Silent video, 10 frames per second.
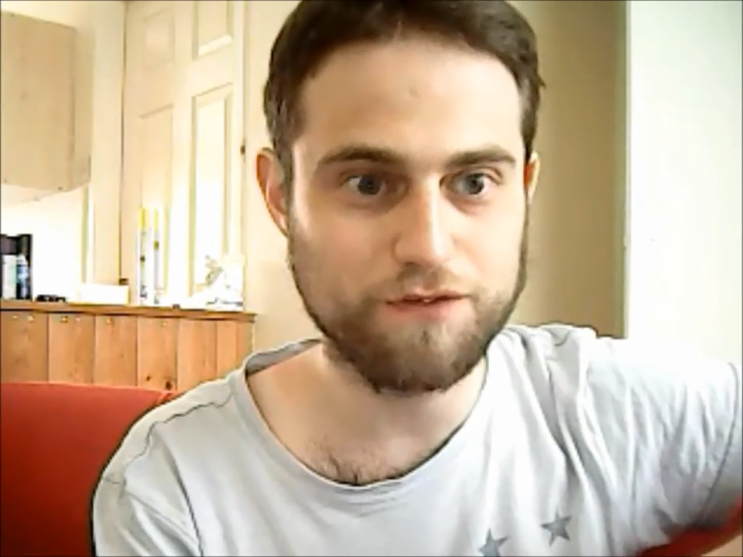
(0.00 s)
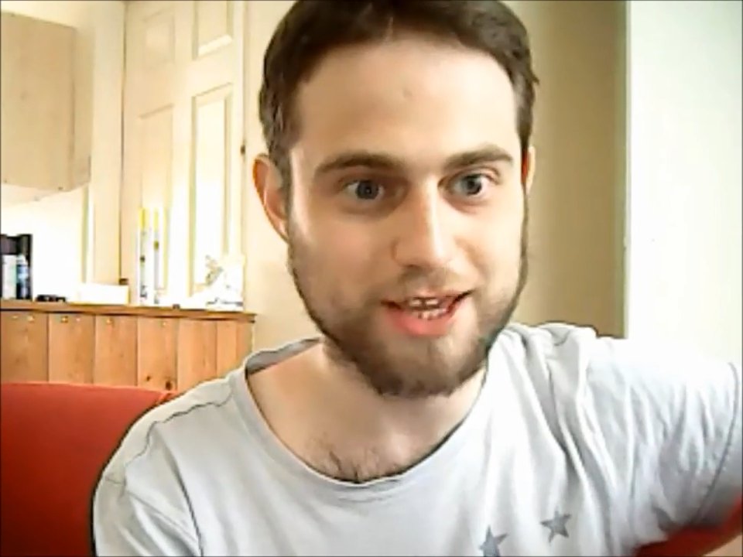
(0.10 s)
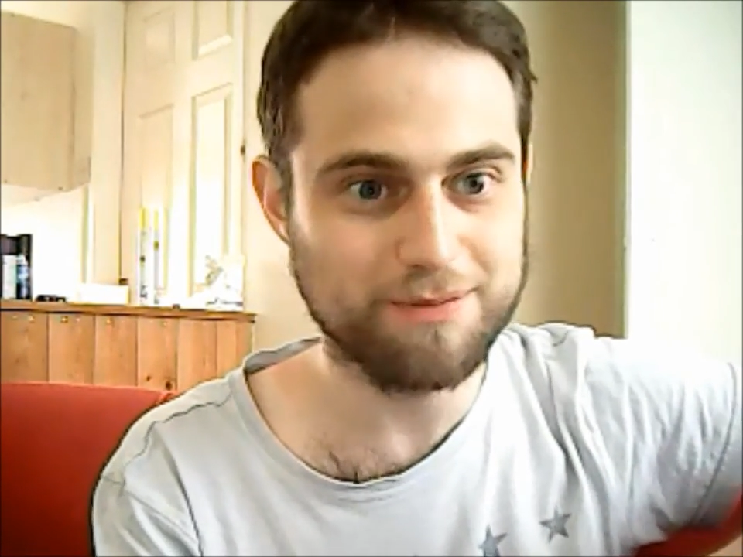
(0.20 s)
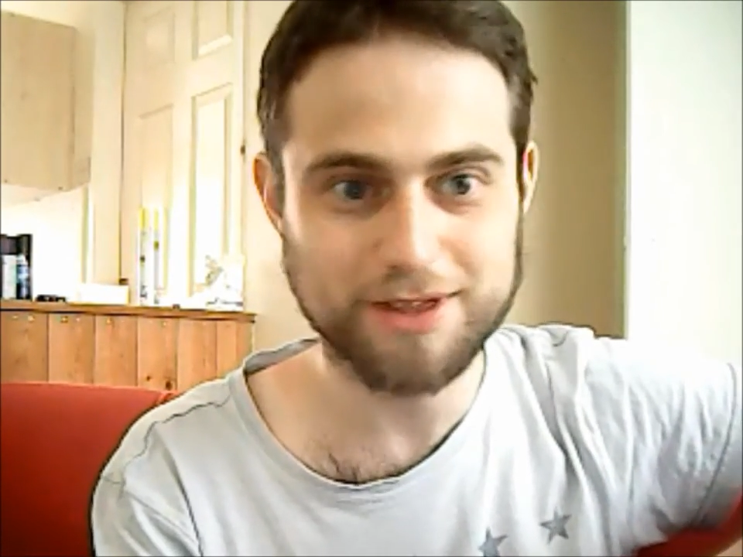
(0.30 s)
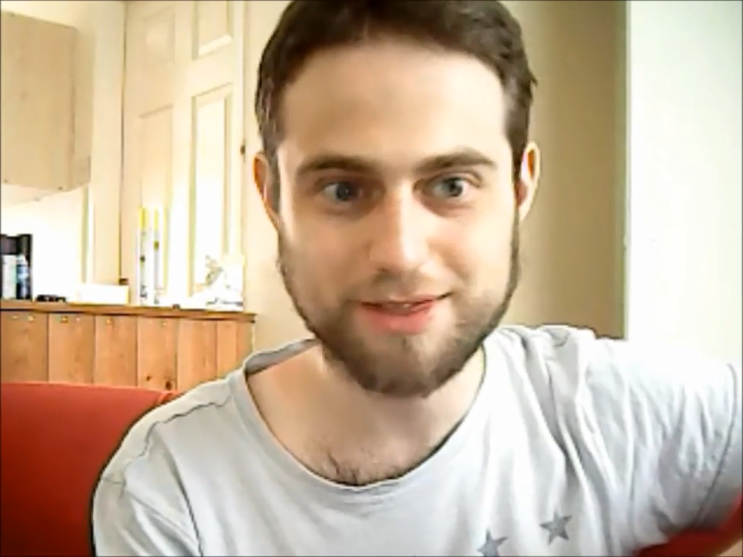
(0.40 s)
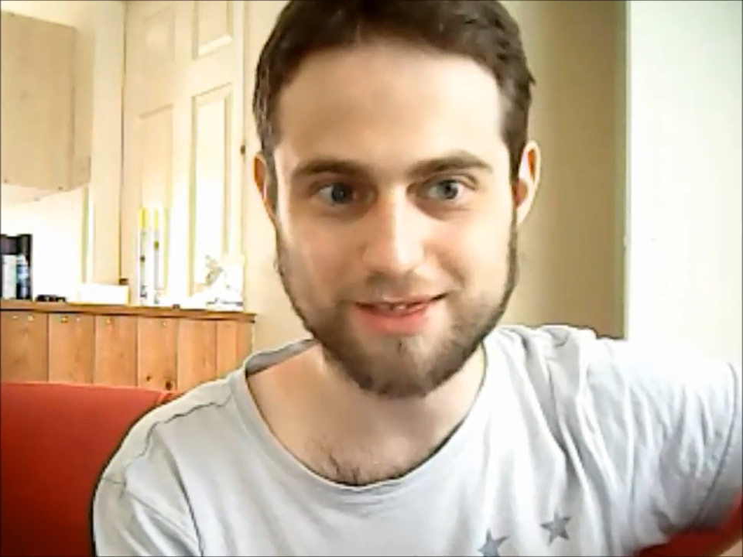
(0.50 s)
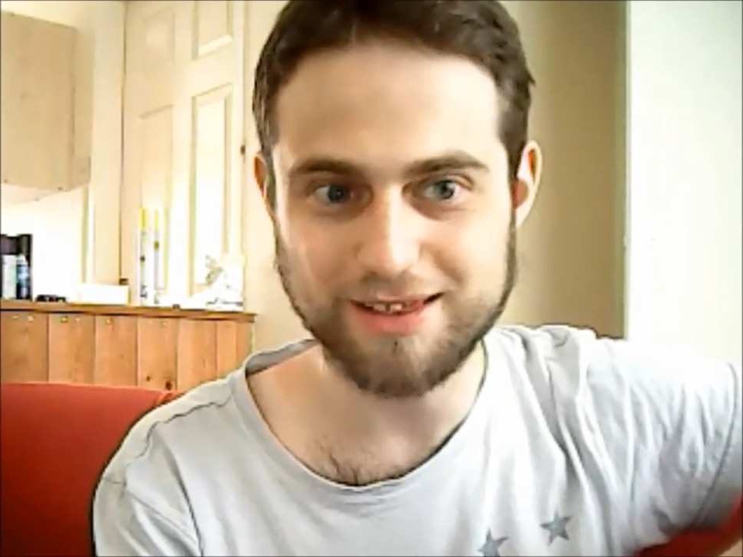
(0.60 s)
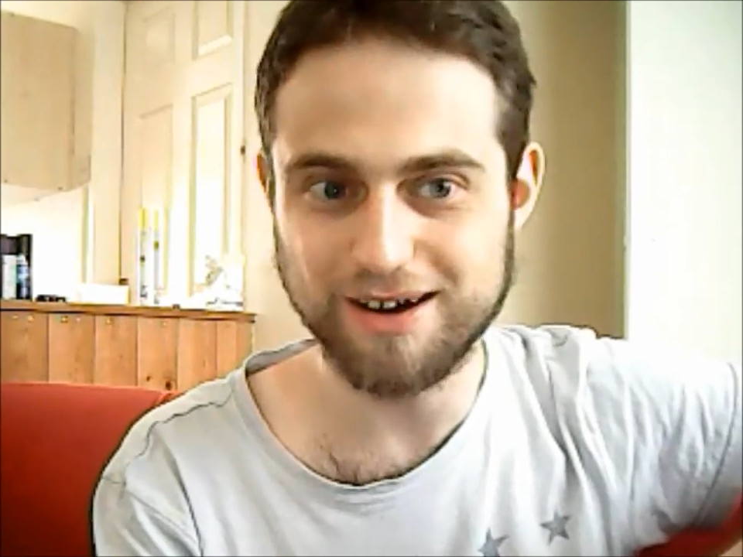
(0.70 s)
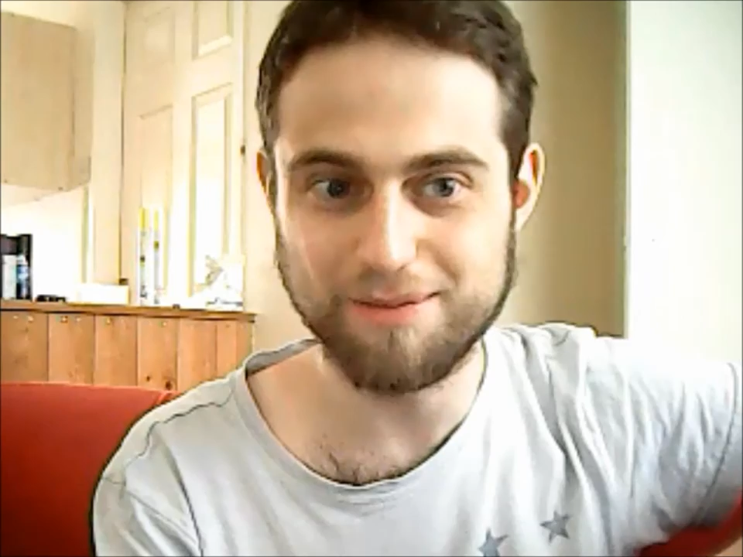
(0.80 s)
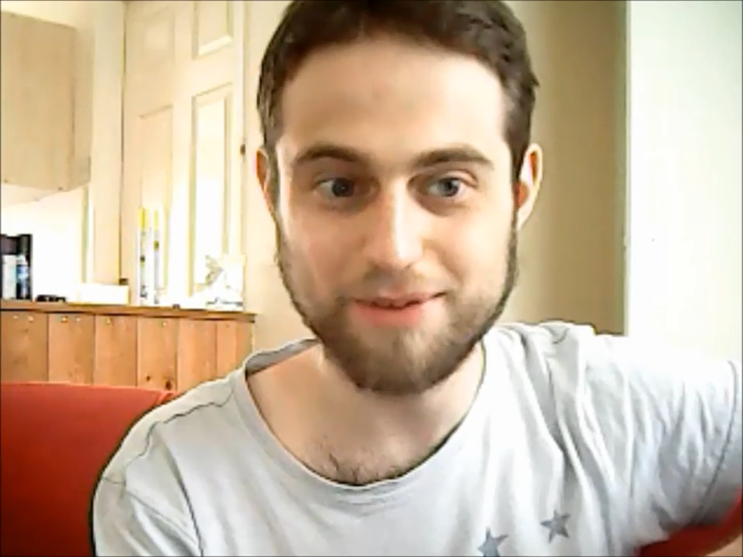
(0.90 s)
theme is
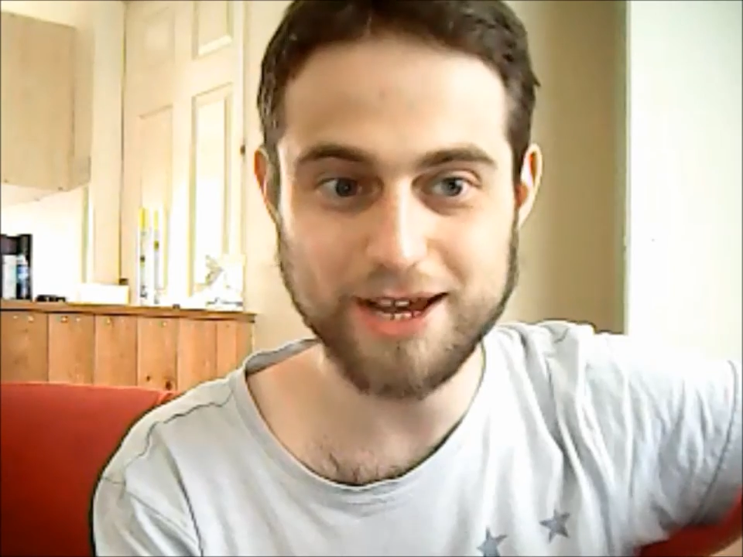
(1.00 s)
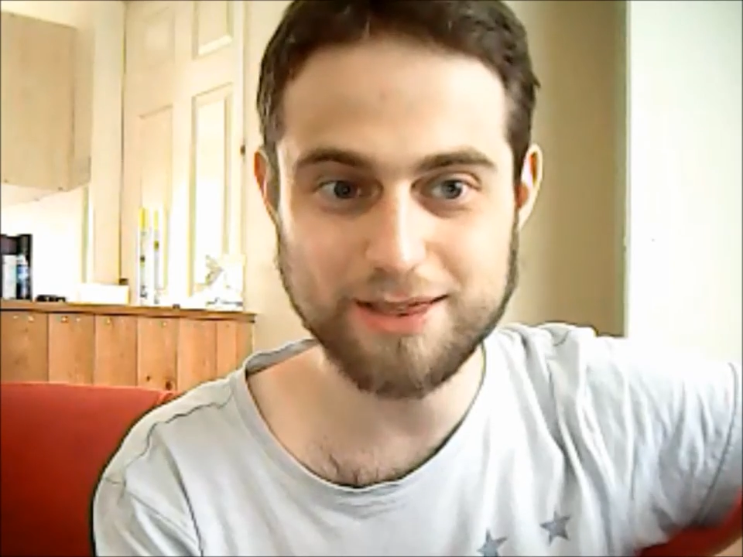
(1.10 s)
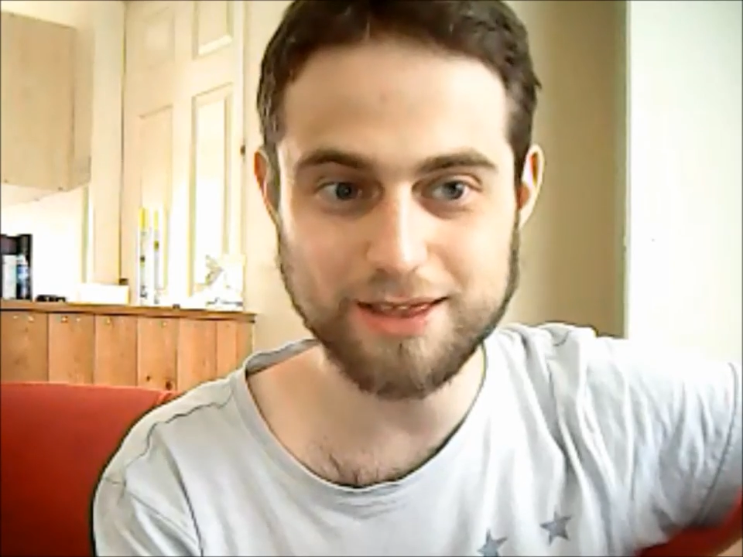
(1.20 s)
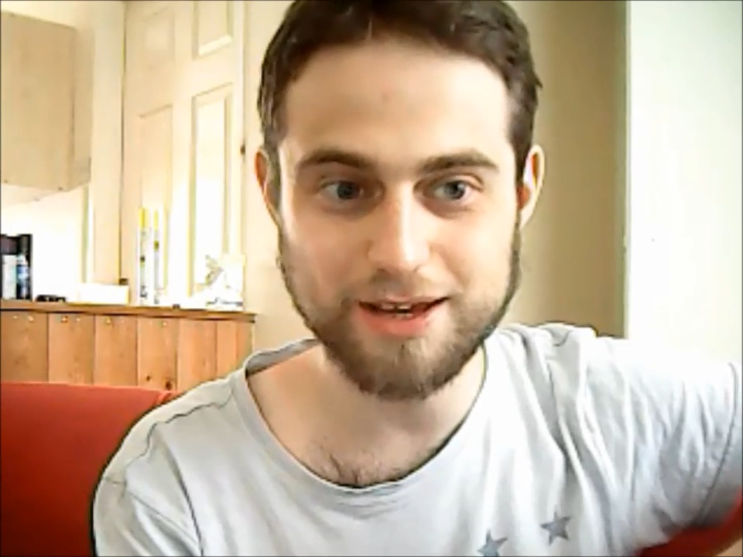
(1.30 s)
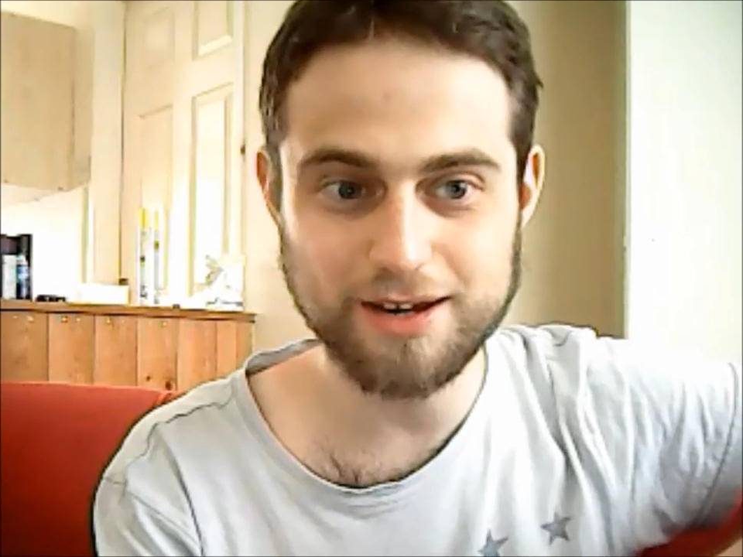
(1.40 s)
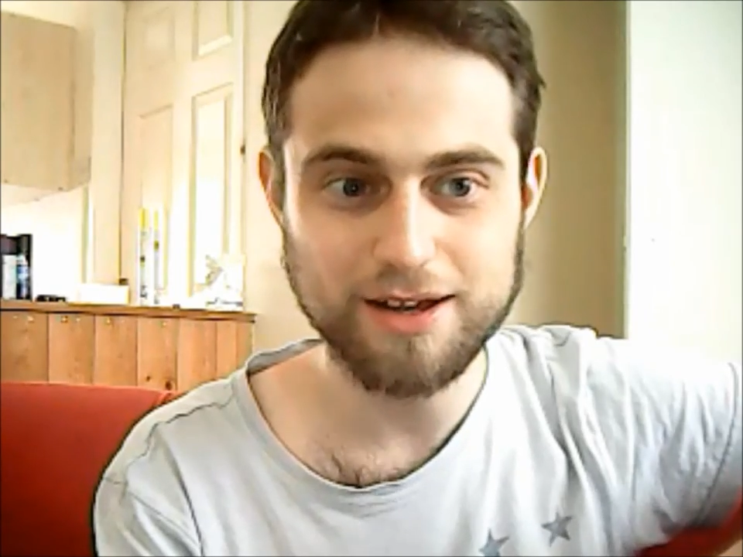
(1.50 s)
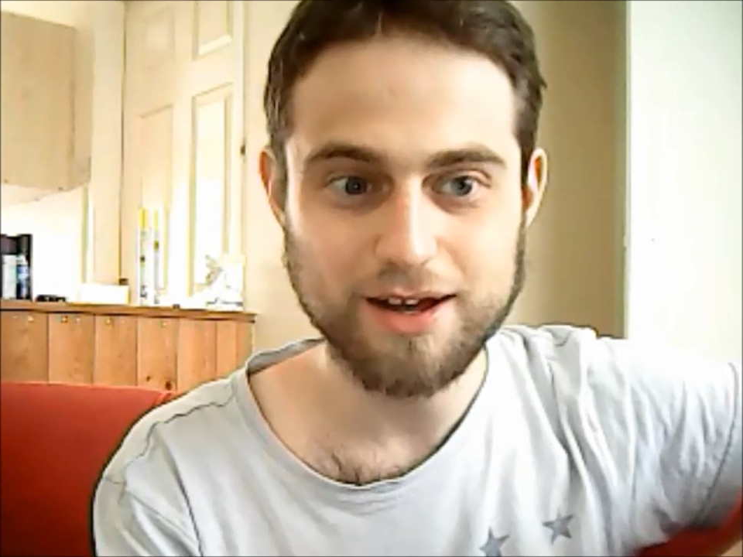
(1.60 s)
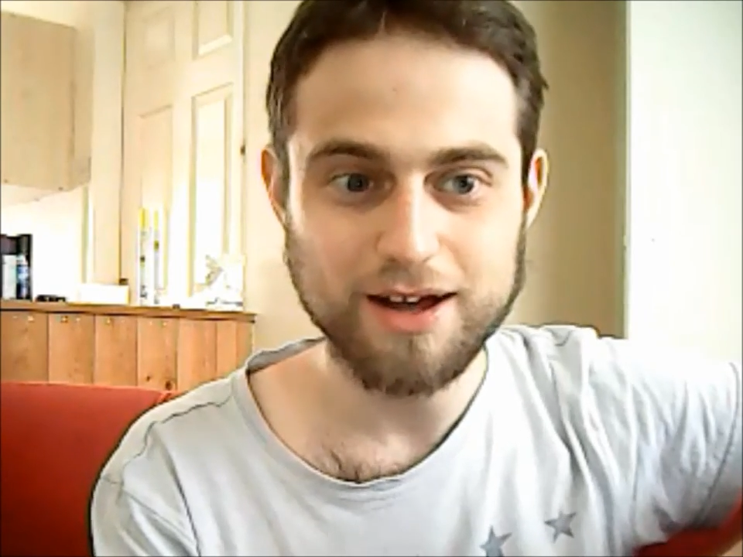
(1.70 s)
amazing.